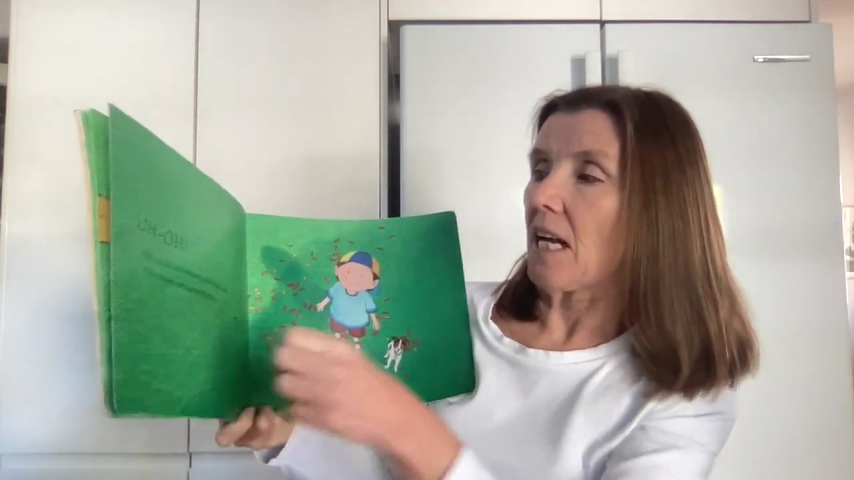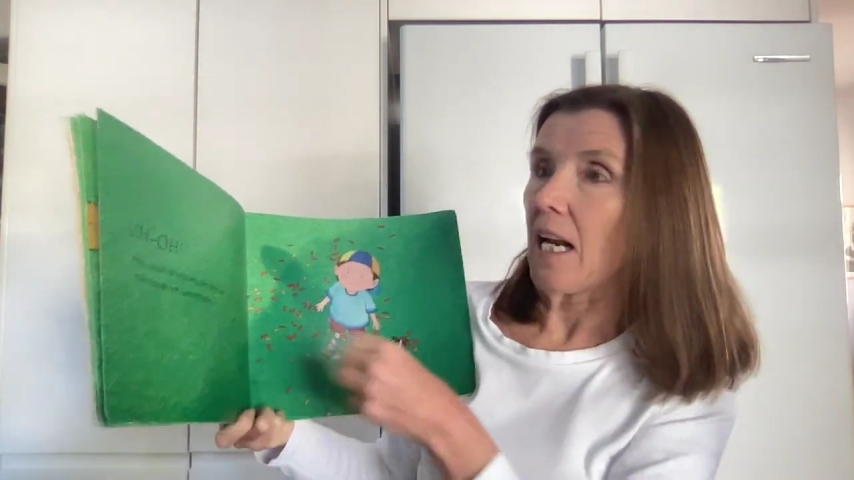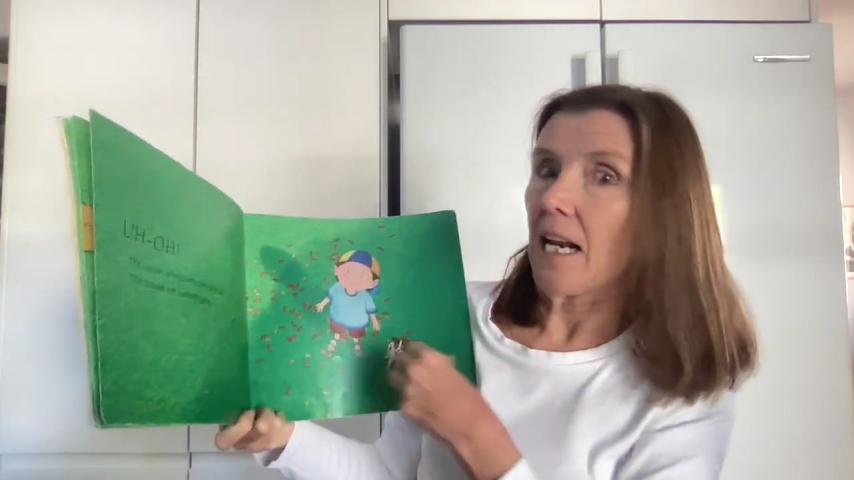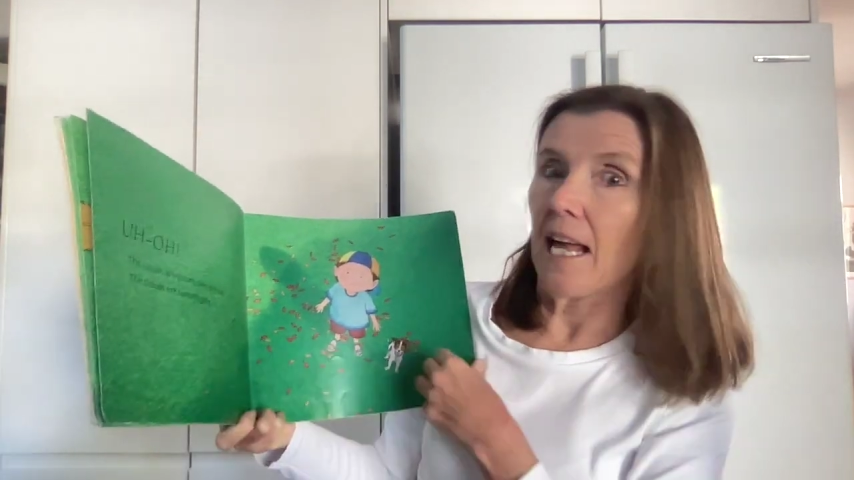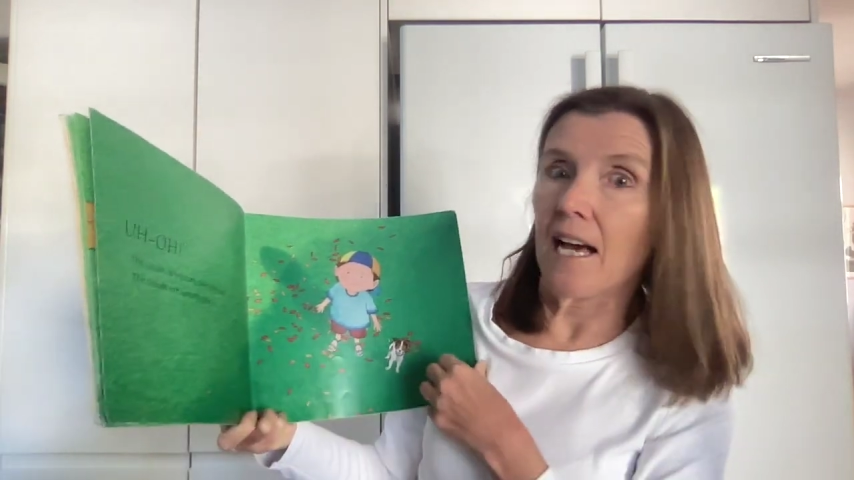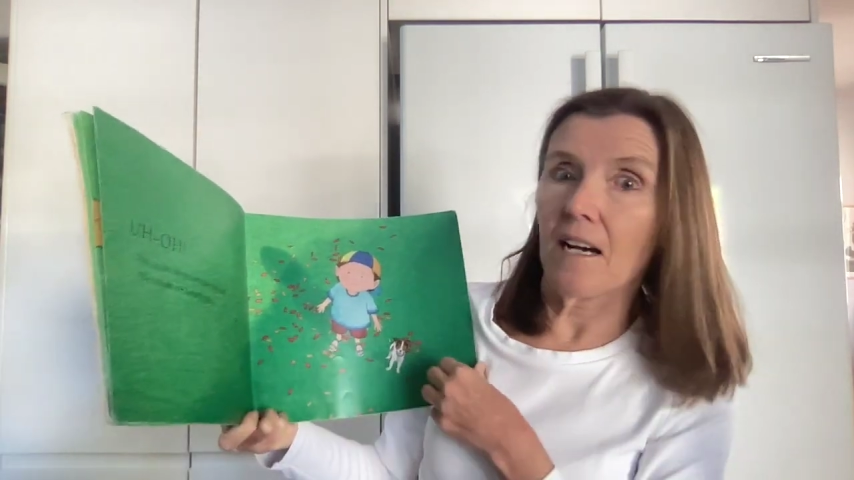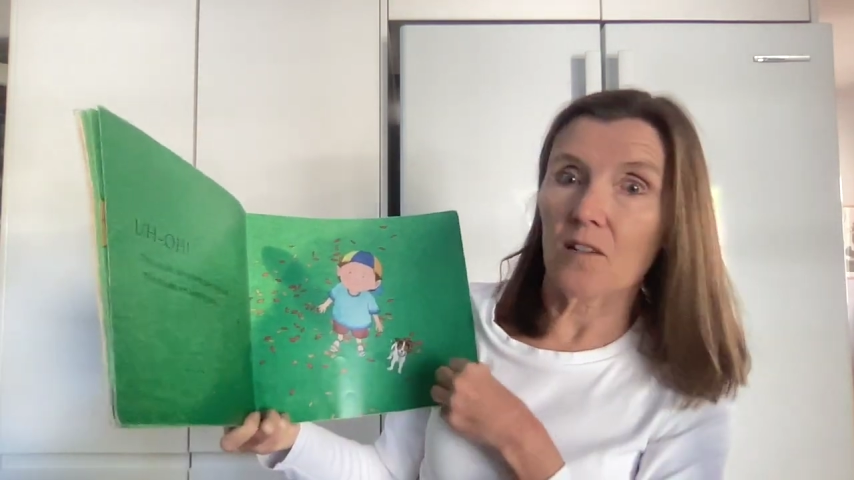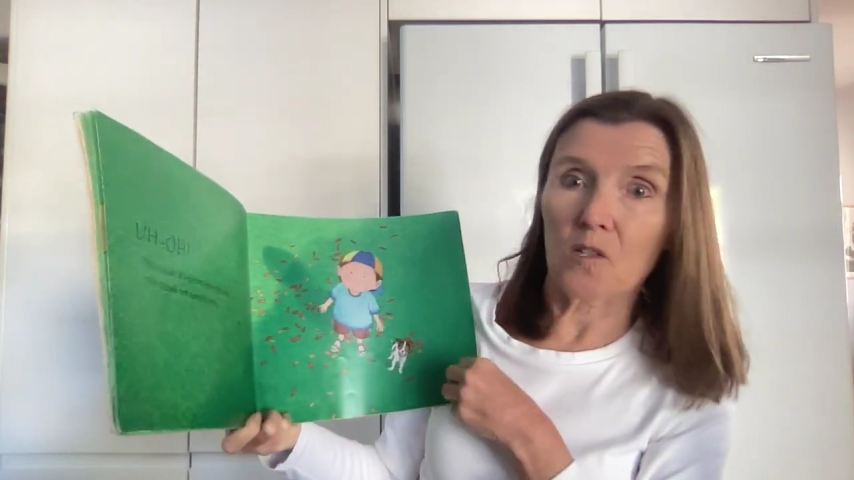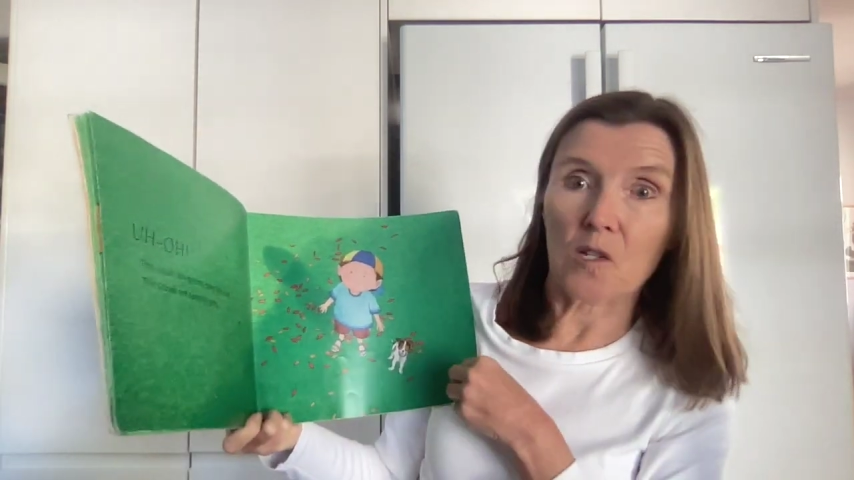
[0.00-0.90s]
clouds